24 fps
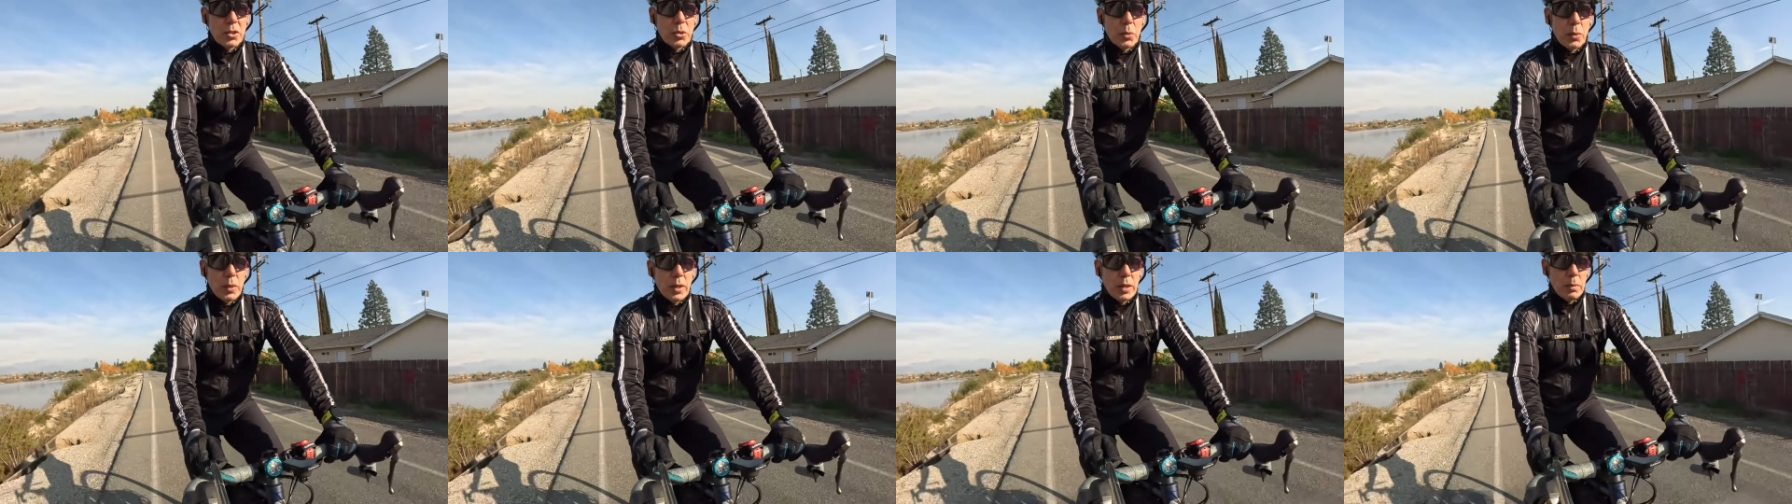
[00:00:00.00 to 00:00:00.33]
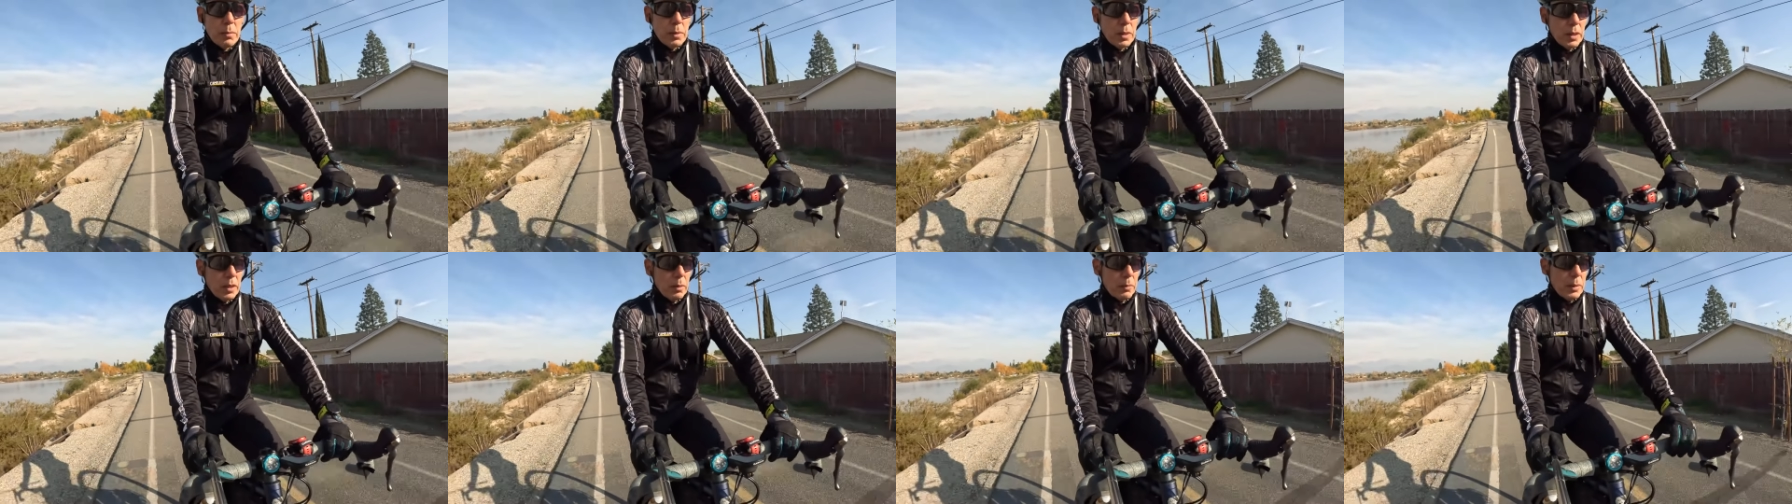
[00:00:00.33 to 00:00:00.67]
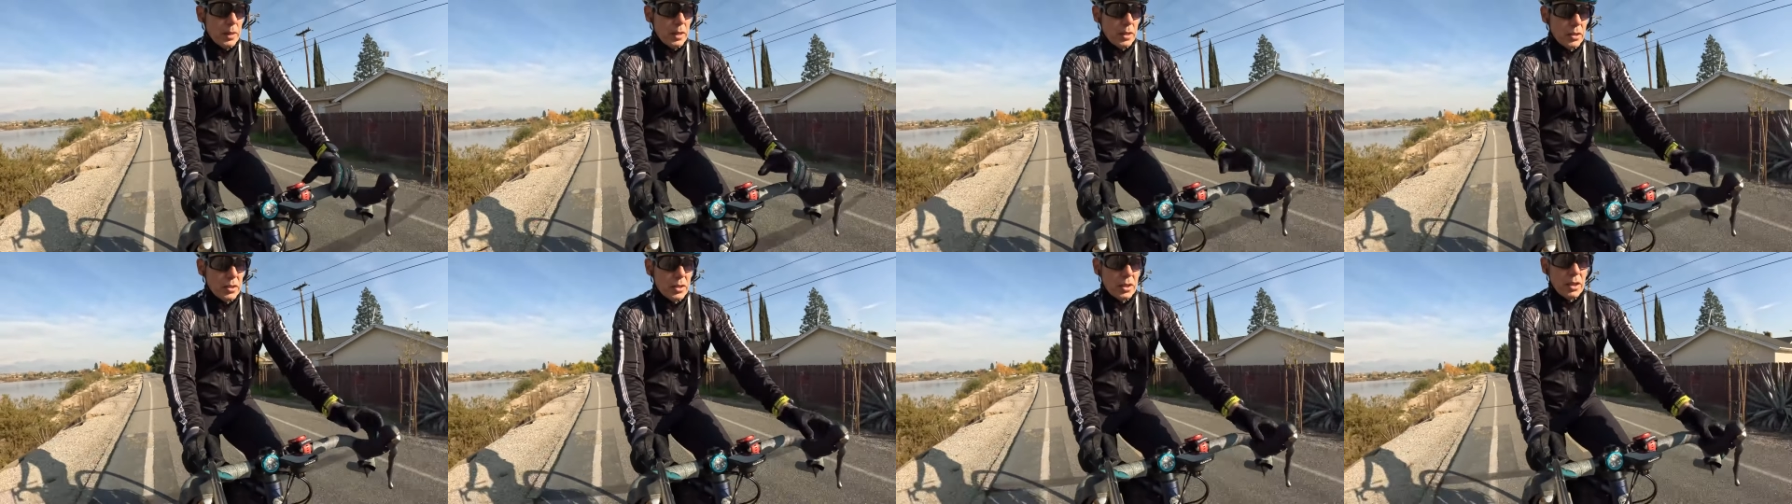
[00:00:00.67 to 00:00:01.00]
20
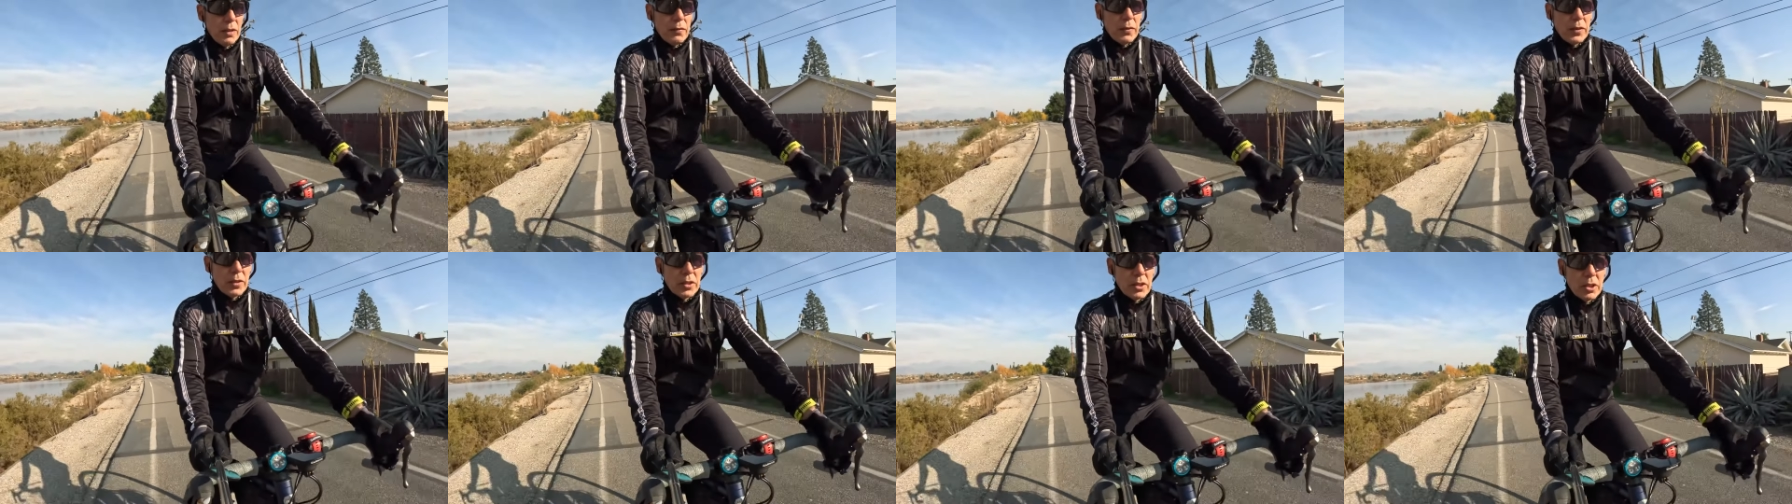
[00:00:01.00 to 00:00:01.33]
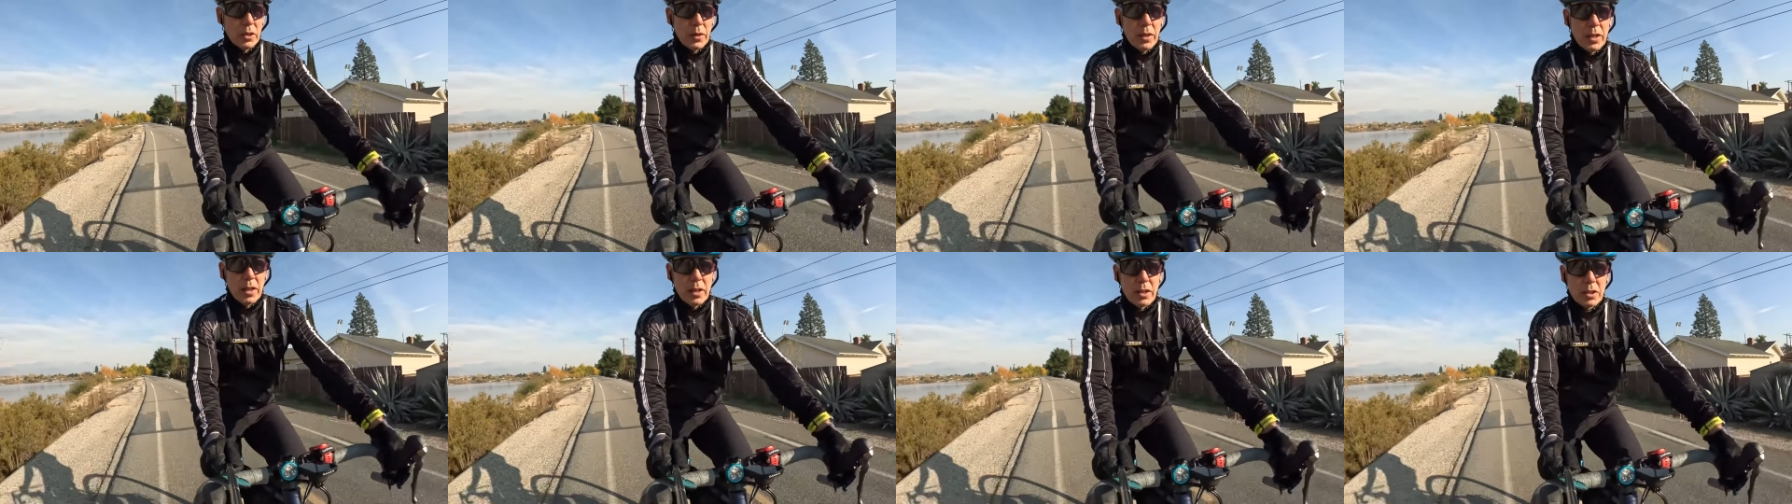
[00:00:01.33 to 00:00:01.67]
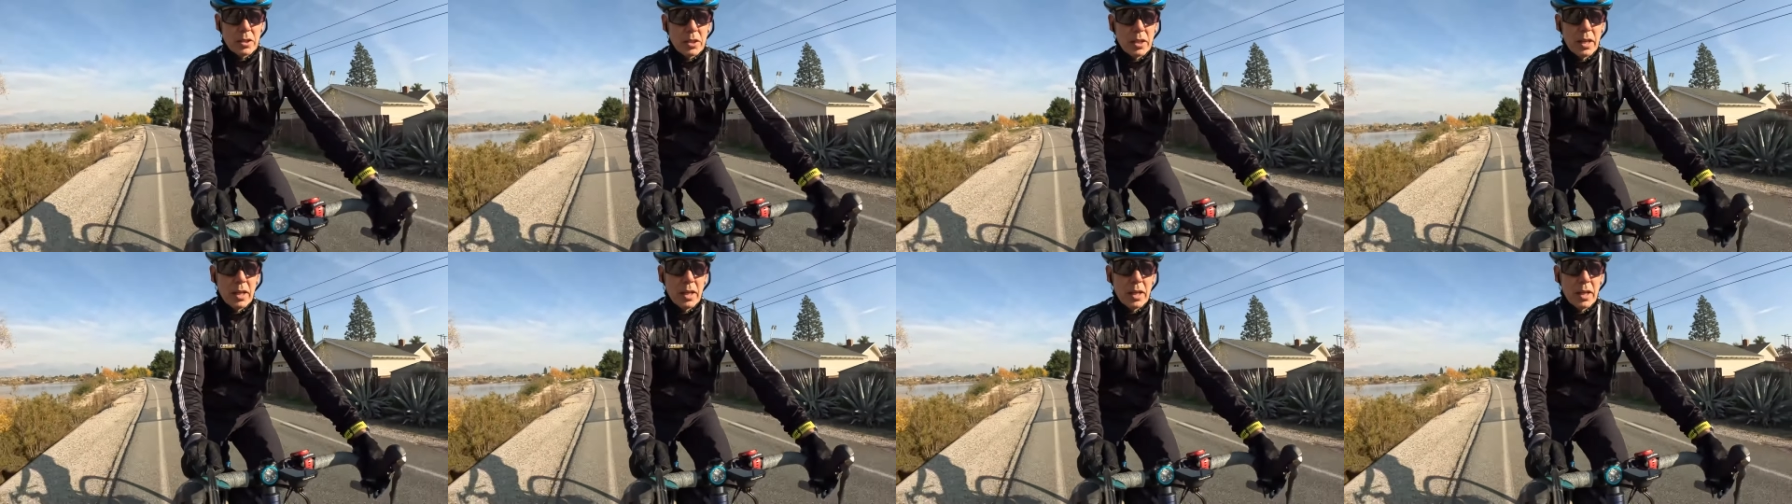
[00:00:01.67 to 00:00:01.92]
millimeters different. So here's